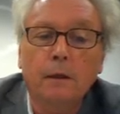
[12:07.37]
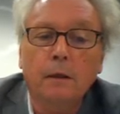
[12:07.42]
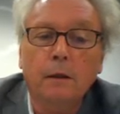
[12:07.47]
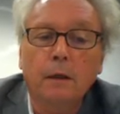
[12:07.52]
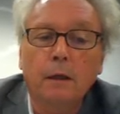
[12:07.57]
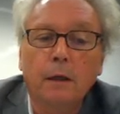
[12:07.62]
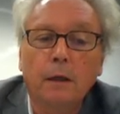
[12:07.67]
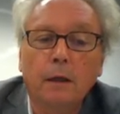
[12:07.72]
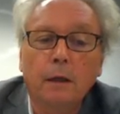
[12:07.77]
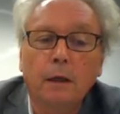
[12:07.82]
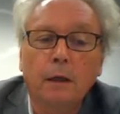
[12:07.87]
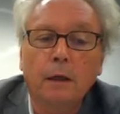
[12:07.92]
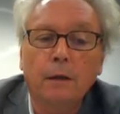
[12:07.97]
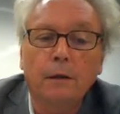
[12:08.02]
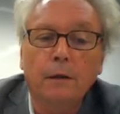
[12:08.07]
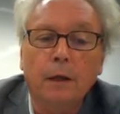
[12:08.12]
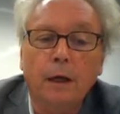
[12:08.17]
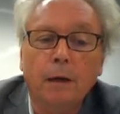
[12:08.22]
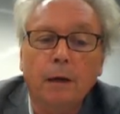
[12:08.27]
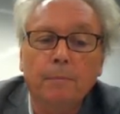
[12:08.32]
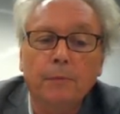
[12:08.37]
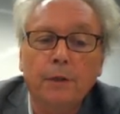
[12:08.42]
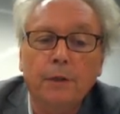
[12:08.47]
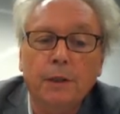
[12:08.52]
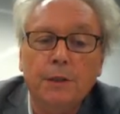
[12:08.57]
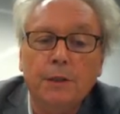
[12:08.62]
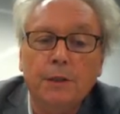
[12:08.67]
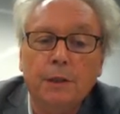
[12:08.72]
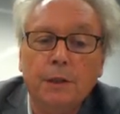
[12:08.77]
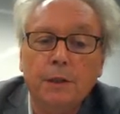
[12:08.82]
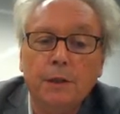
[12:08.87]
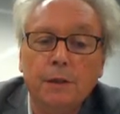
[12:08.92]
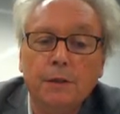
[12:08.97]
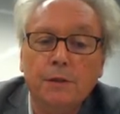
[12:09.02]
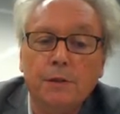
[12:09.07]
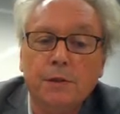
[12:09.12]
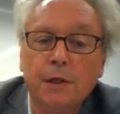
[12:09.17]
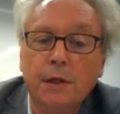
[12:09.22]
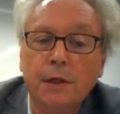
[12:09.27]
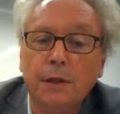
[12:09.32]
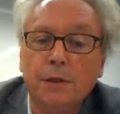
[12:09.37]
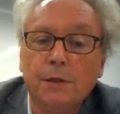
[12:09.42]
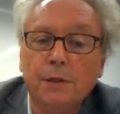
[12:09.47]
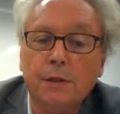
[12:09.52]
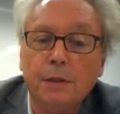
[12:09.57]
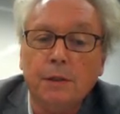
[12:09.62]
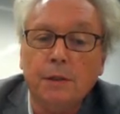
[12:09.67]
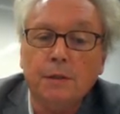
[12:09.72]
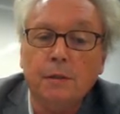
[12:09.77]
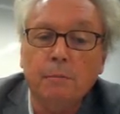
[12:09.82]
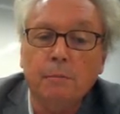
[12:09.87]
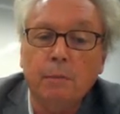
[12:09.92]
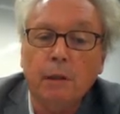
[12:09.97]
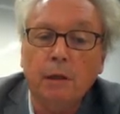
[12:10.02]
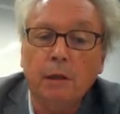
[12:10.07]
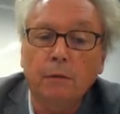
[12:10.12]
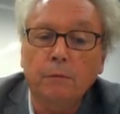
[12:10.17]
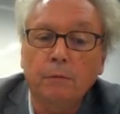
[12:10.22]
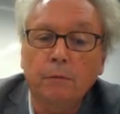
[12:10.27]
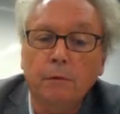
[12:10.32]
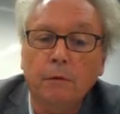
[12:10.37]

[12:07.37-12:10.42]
MDG 6 is about